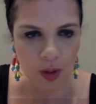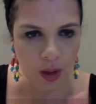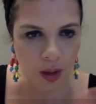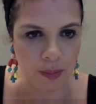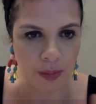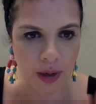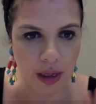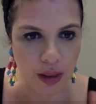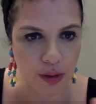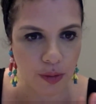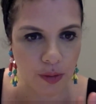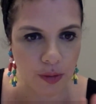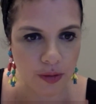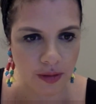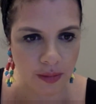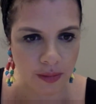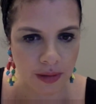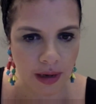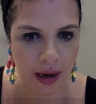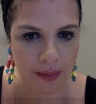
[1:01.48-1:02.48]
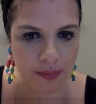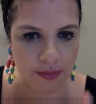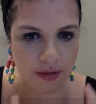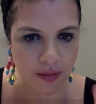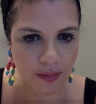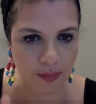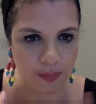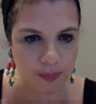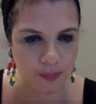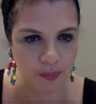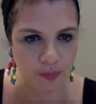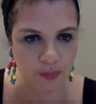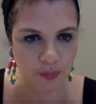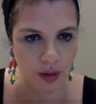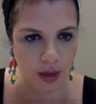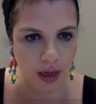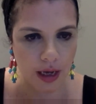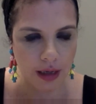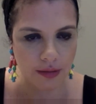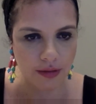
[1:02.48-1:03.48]
My throat sometimes
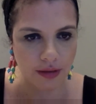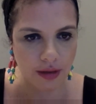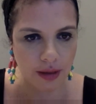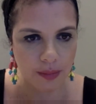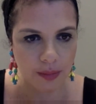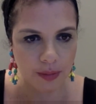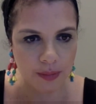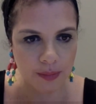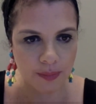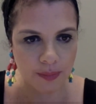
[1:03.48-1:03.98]
acts up.